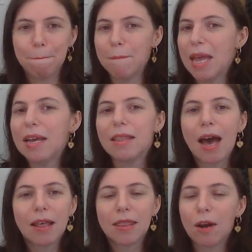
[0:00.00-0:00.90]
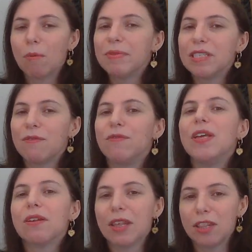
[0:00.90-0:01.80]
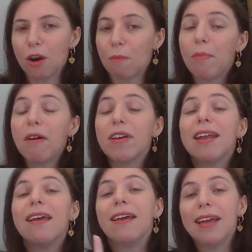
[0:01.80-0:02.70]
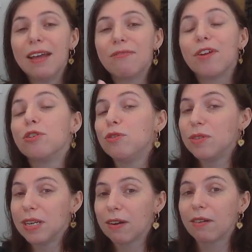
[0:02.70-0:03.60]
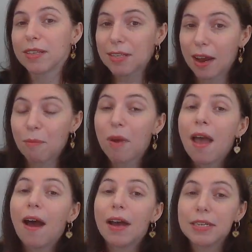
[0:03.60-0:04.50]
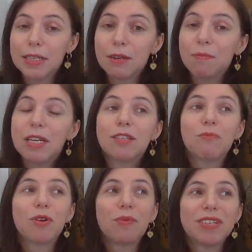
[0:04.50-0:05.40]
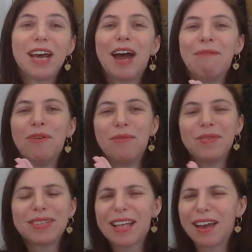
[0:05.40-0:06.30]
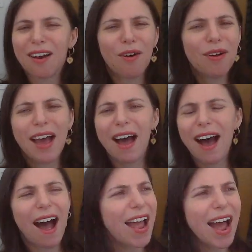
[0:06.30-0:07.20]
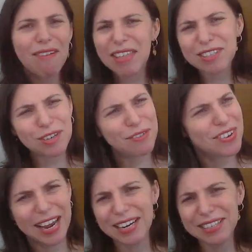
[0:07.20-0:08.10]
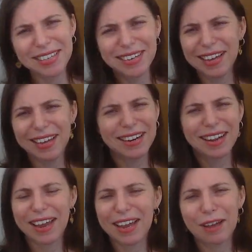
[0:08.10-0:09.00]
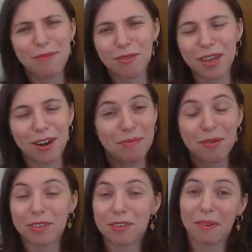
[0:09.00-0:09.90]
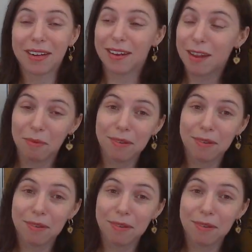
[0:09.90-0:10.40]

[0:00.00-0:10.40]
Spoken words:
Make that therapist feel that they're above it if they're using it all the time. I did meet someone one time who was like, oh yeah, I have that certification in like hypnotherapy, which I'm like, damn,